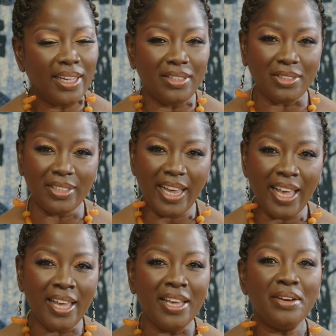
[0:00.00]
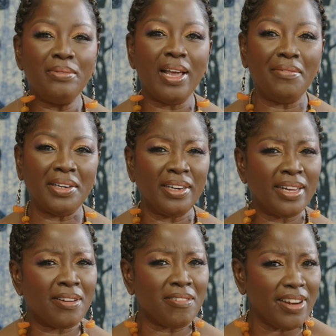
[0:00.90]
And today, we have another
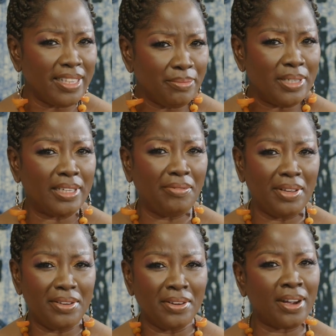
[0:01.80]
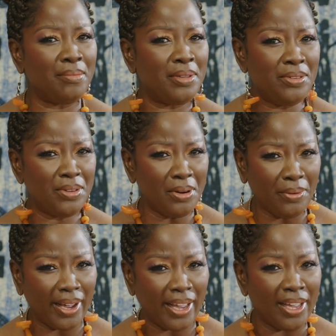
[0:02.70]
great music video coming your
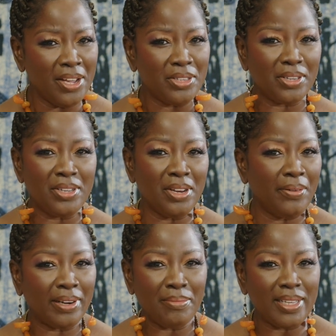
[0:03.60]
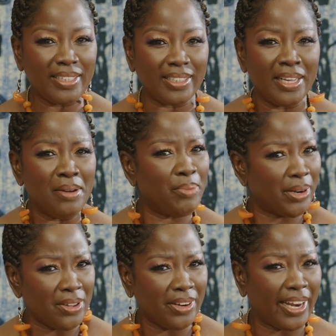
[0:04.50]
way, so you don't want to miss it. Put
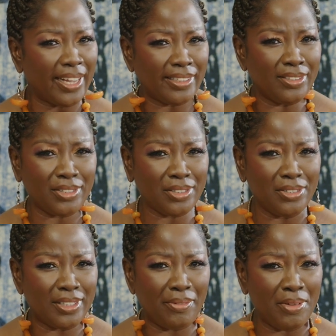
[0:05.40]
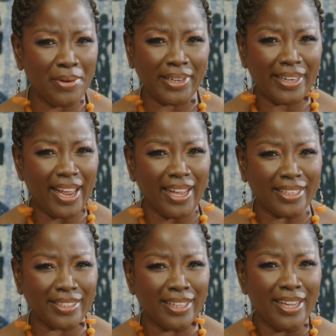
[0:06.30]
on your dancing shoes if you want to
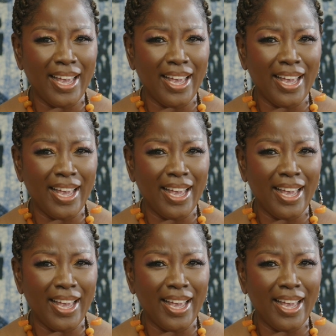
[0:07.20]
dance.